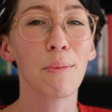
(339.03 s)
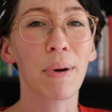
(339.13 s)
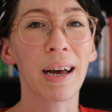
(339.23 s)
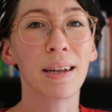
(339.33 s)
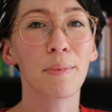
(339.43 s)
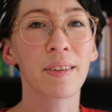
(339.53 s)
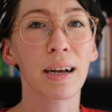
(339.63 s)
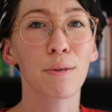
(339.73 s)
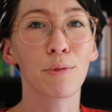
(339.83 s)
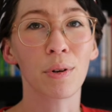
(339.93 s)
by
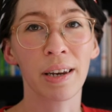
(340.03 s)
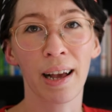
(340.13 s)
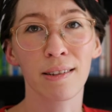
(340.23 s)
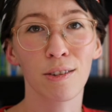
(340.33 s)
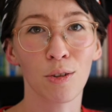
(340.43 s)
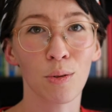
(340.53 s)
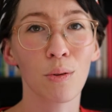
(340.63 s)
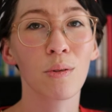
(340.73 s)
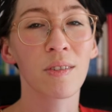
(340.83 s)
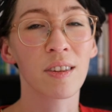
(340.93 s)
themselves or next to
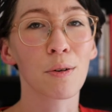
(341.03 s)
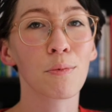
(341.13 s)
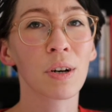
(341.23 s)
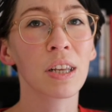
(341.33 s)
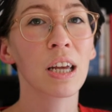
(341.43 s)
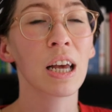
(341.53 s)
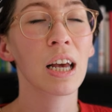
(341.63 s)
someone,